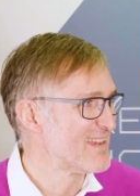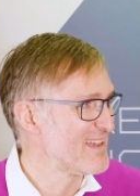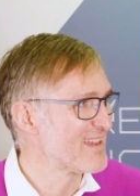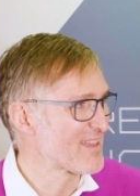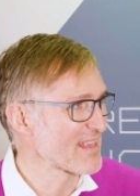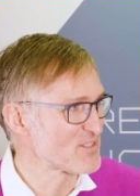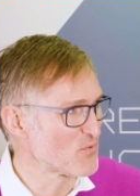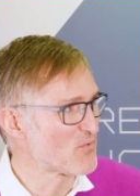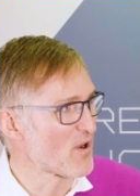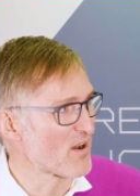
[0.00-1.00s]
it gets
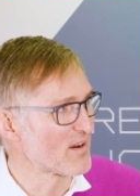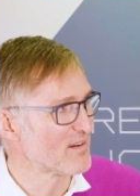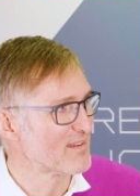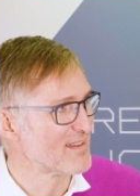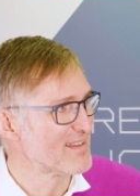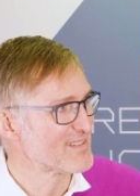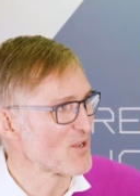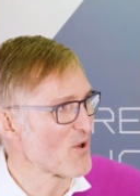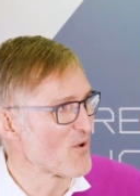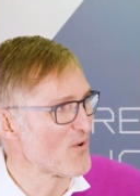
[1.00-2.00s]
you far. Nice.
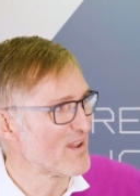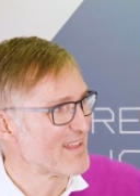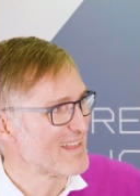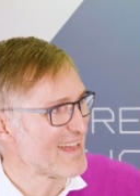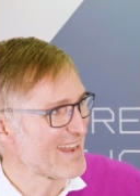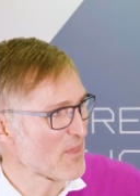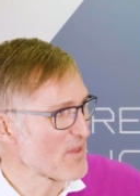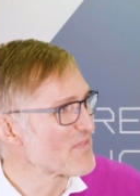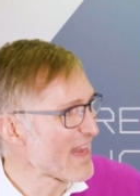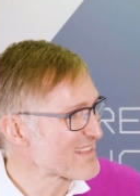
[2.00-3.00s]
So, yep. and I
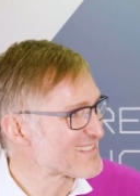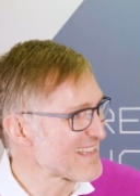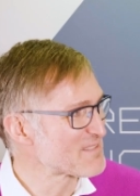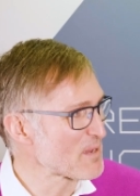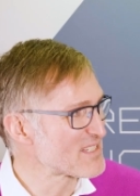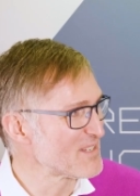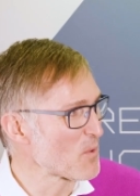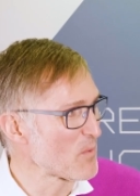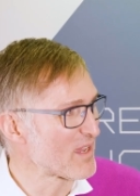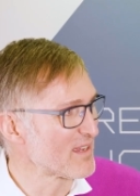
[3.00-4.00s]
think that's that's basically
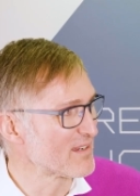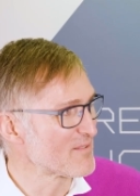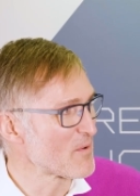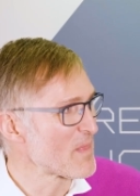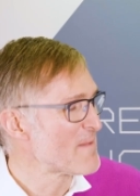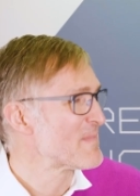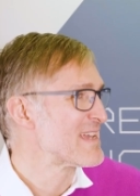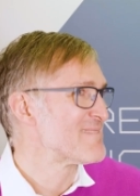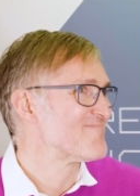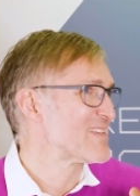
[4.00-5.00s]
what we breaking can, the rules
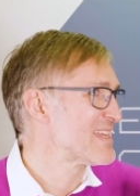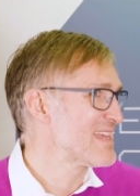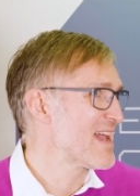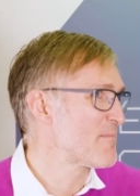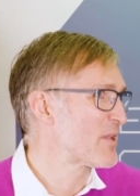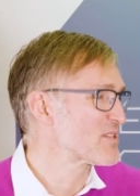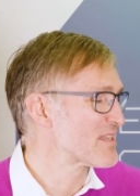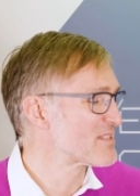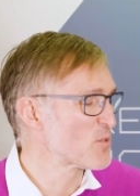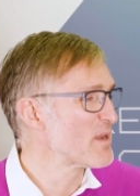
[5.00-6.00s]
is the yeah yeah
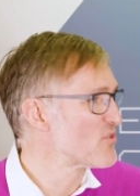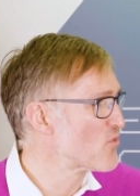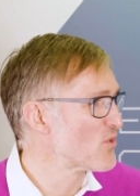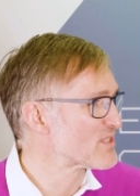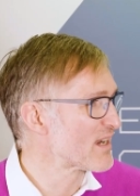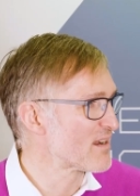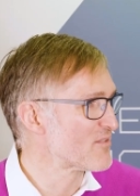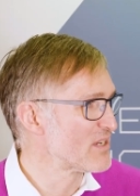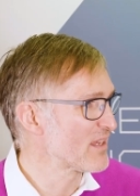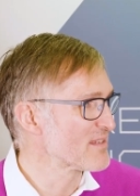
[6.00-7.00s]
because yeah. so many rules that
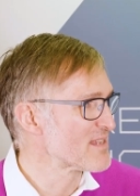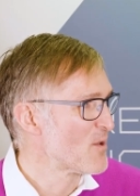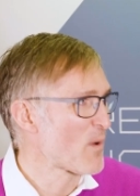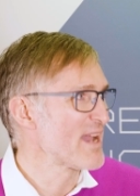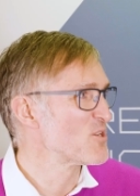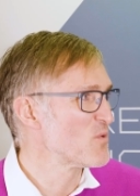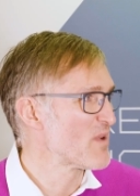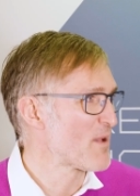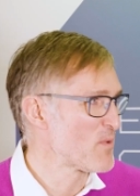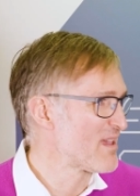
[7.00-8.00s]
are ridiculous. Yeah. Why do
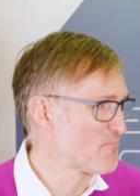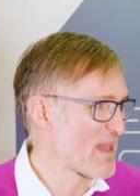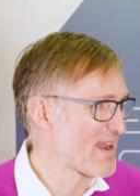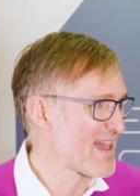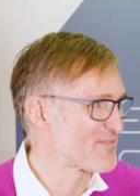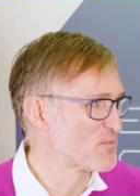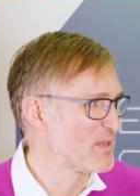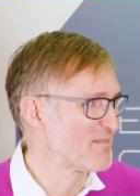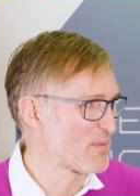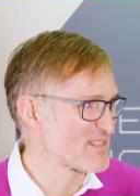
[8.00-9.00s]
we, have to
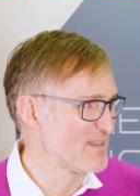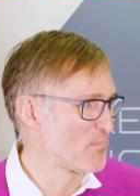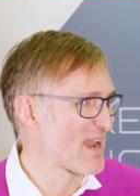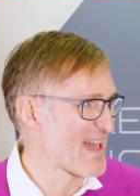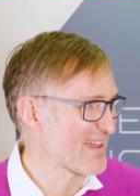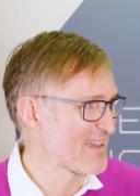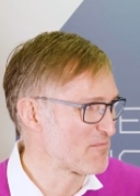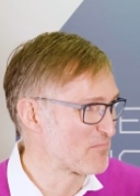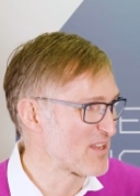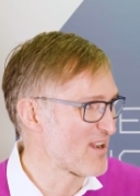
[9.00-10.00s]
be basically black
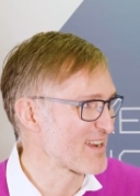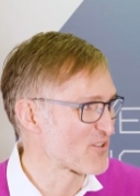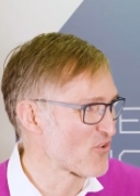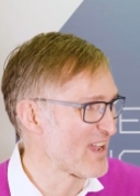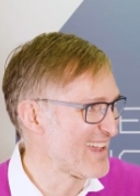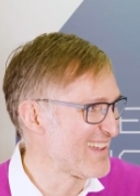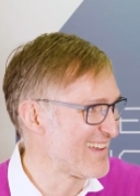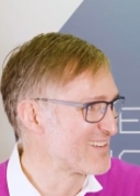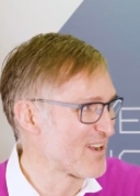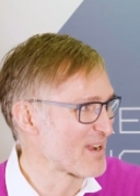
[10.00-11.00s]
and dark yeah.
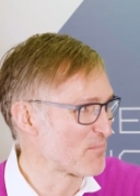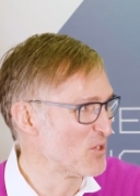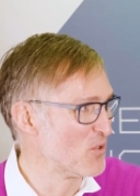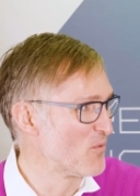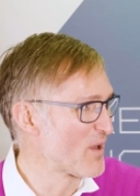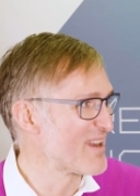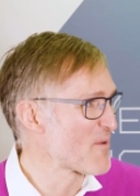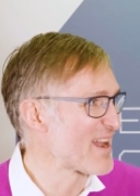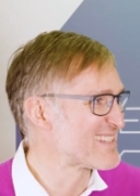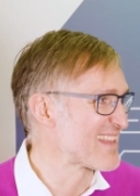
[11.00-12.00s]
gray and dark blue?
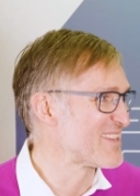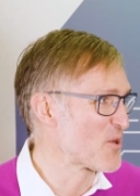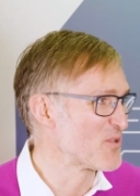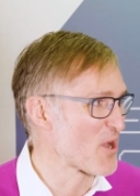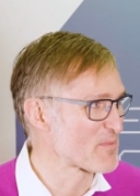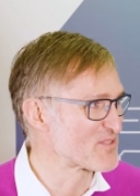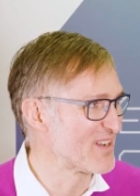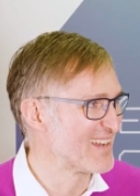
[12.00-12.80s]
Why, why, is that the only option?